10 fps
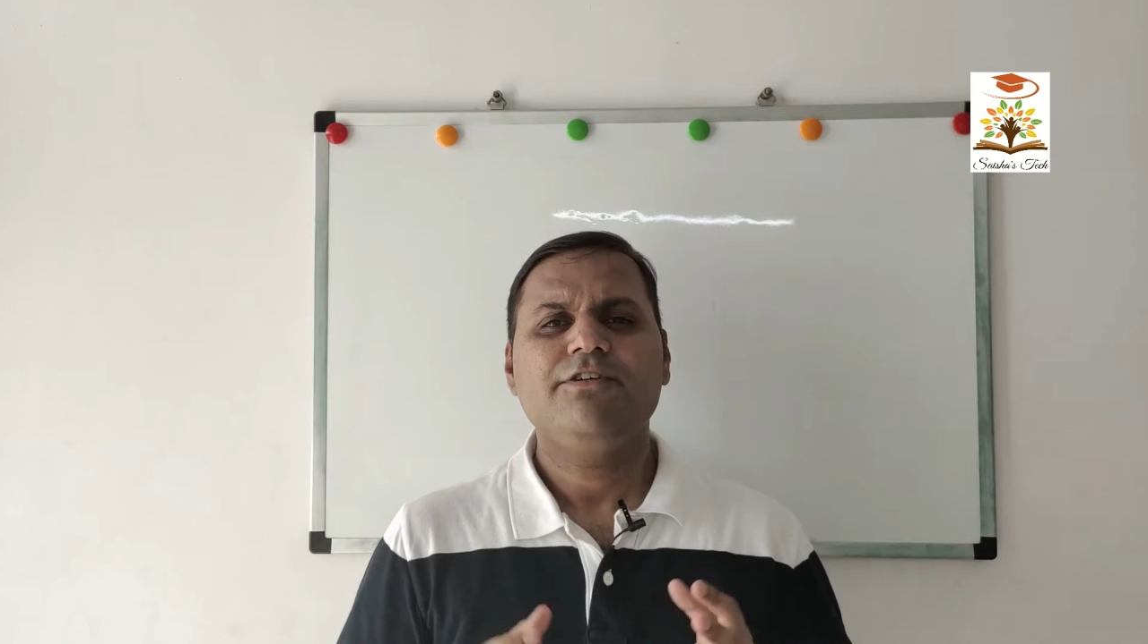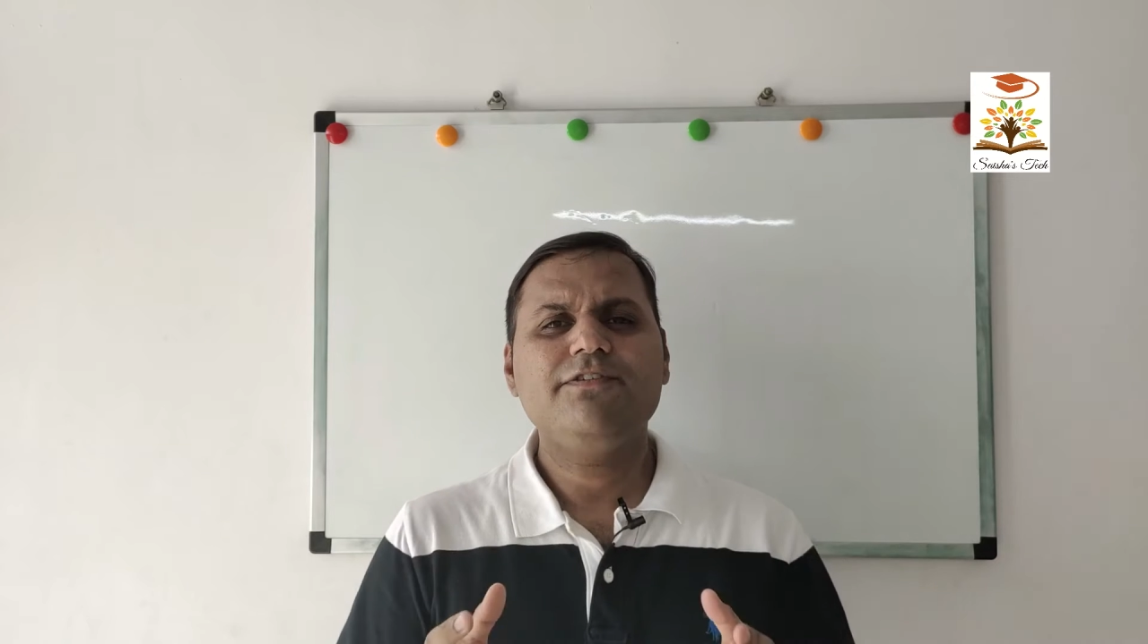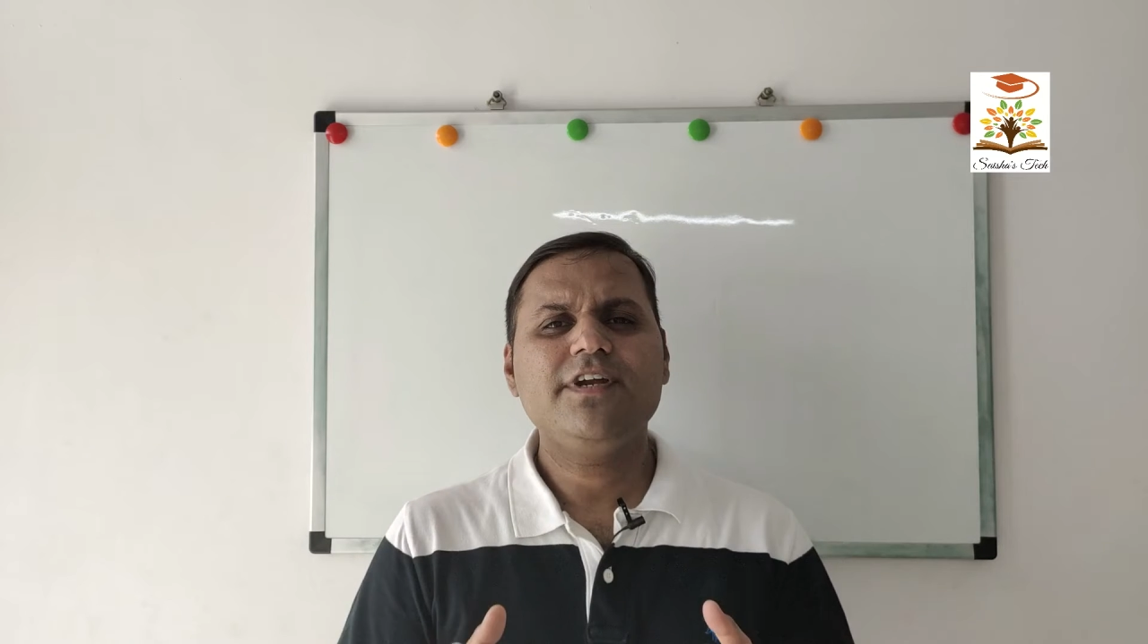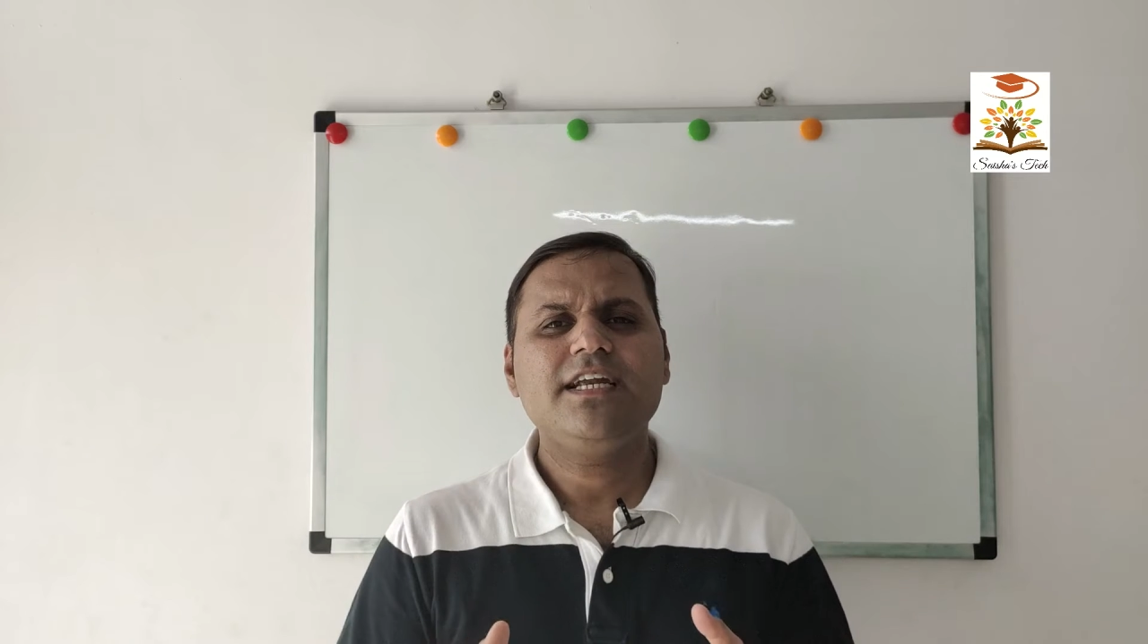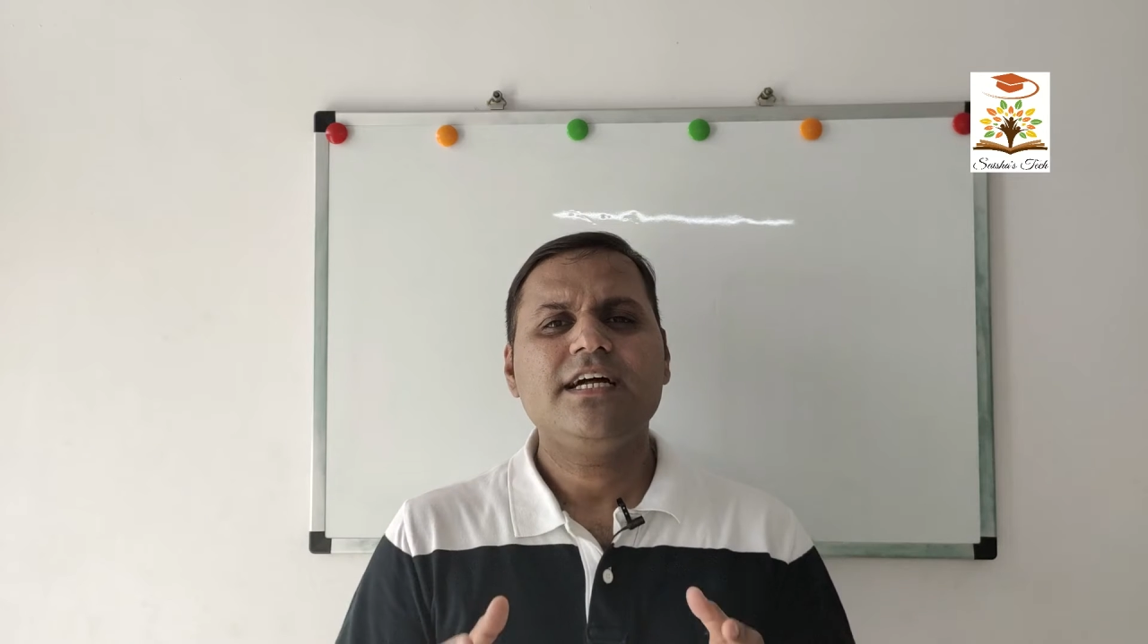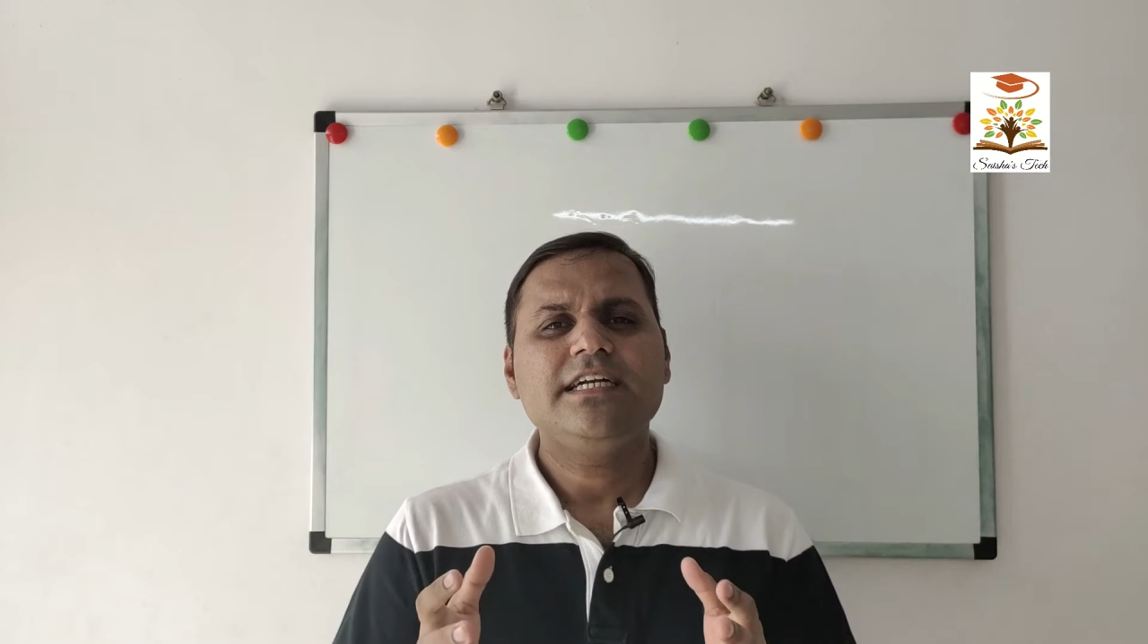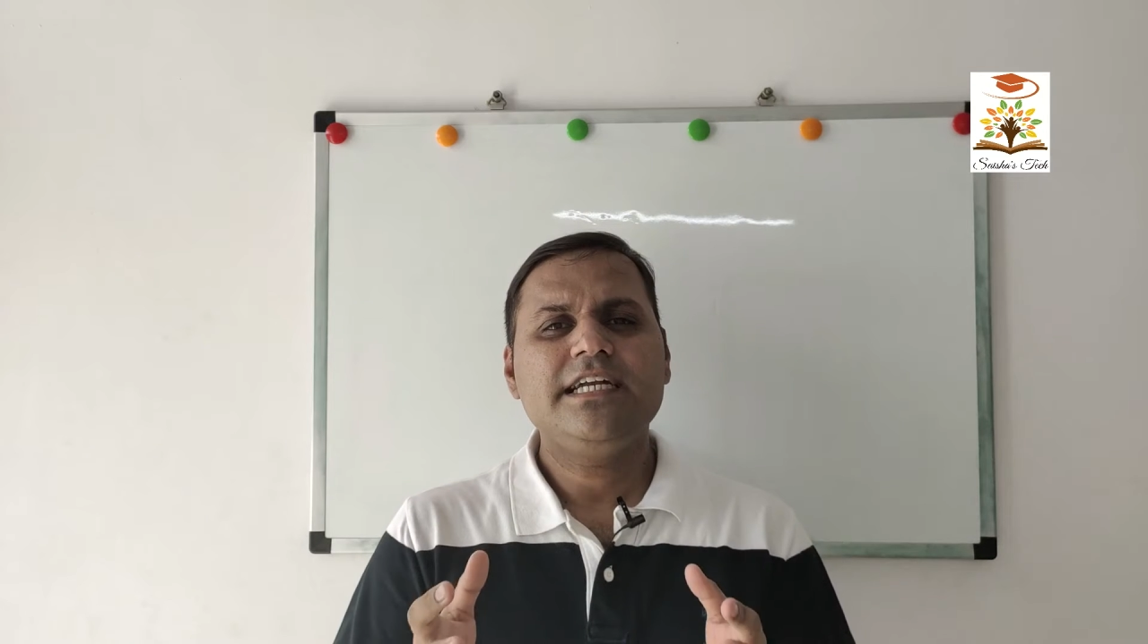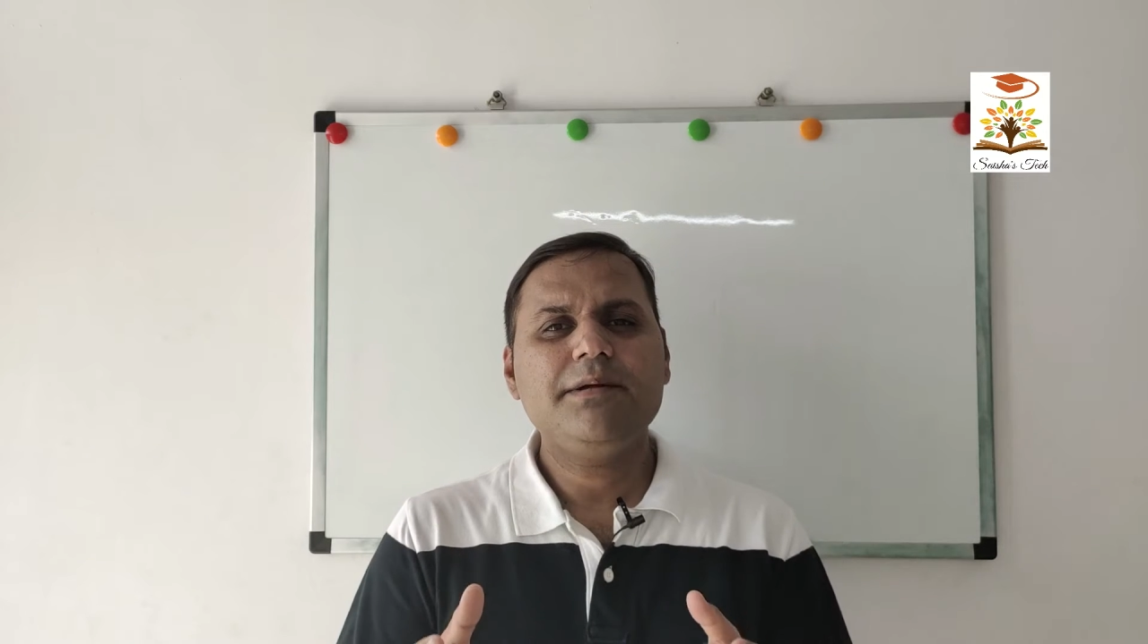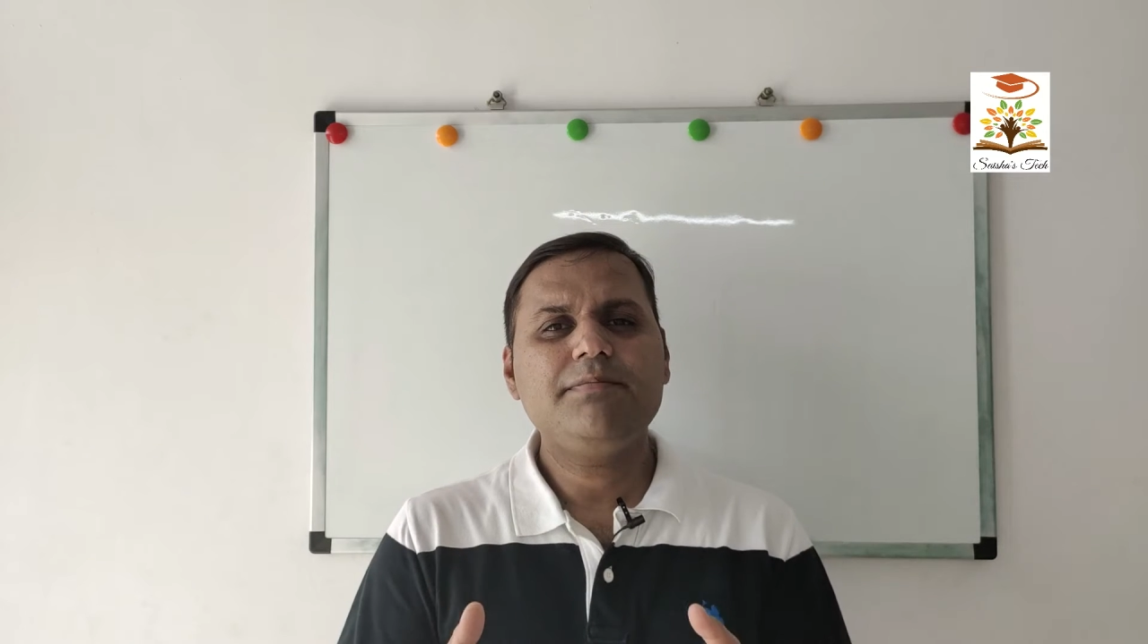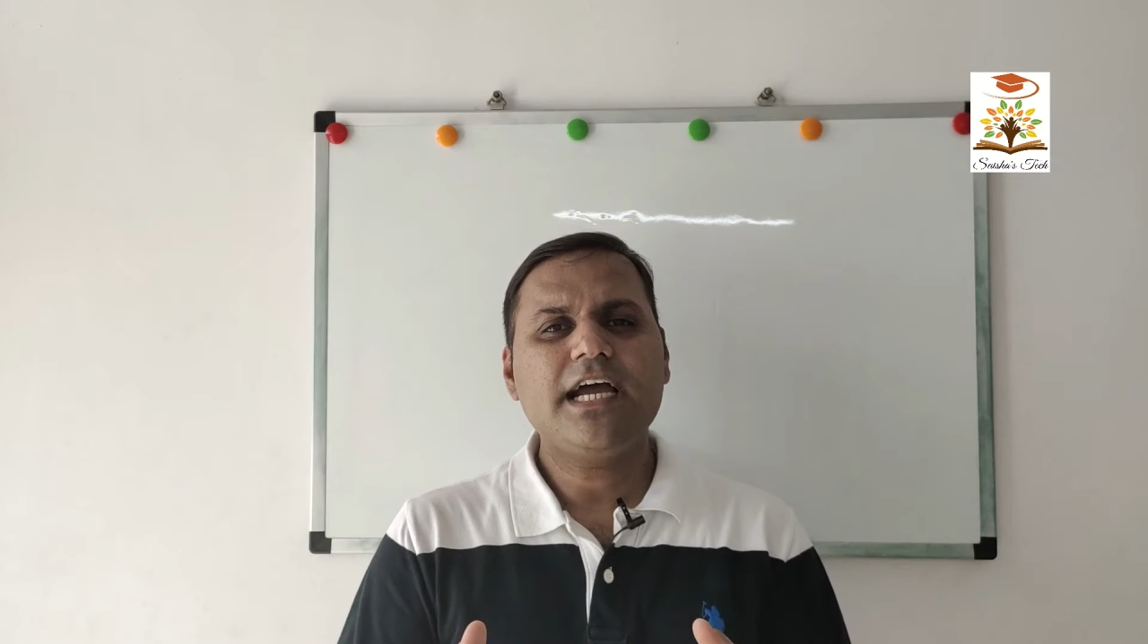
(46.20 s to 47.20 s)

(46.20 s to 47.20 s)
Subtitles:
We will deep